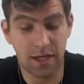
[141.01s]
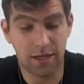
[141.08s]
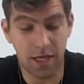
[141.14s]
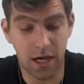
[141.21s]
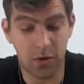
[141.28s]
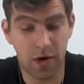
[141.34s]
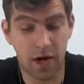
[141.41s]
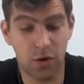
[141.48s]

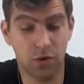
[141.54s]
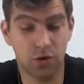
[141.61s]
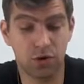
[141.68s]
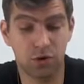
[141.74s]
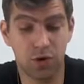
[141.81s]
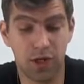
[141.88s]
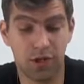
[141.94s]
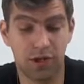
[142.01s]
Now I want
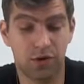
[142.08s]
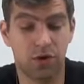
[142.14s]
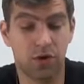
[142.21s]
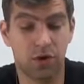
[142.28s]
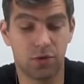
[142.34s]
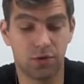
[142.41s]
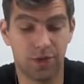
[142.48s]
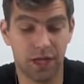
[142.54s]
to add it to
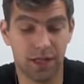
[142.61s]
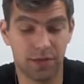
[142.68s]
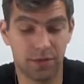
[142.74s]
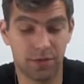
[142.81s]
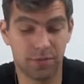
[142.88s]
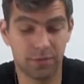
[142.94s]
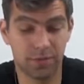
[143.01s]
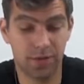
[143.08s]
the
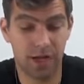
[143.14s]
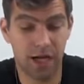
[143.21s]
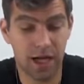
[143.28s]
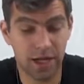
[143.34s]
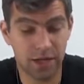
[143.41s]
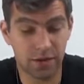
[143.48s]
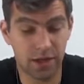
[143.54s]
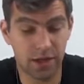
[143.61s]
contact.
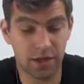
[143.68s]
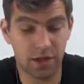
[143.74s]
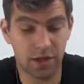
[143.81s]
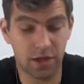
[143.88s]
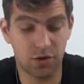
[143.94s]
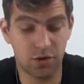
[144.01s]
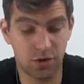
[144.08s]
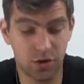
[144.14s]
I create
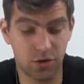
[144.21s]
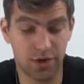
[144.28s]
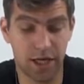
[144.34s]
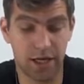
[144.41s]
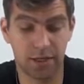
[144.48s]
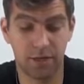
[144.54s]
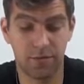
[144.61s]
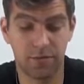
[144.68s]
a new
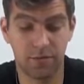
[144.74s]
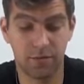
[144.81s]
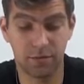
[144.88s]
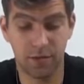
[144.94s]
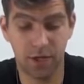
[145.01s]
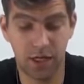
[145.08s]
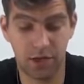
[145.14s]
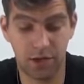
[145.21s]
contact
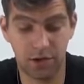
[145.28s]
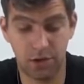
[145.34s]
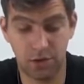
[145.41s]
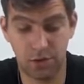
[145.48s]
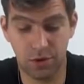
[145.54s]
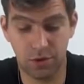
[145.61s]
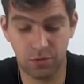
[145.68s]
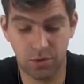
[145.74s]
and it's
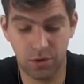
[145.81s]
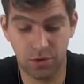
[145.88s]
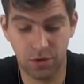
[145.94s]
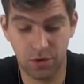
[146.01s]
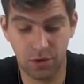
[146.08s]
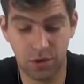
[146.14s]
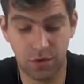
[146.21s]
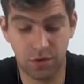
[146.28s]
called
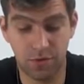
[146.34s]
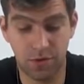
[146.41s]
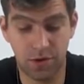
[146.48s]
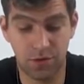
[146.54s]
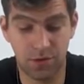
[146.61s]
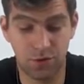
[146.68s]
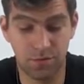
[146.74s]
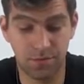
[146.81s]

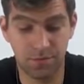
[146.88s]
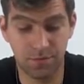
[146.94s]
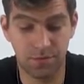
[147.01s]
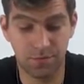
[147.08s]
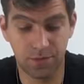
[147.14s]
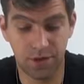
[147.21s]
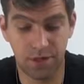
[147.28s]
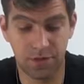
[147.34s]
Ovidium
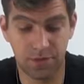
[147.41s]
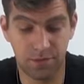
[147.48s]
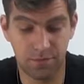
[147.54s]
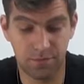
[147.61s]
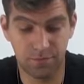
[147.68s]
test.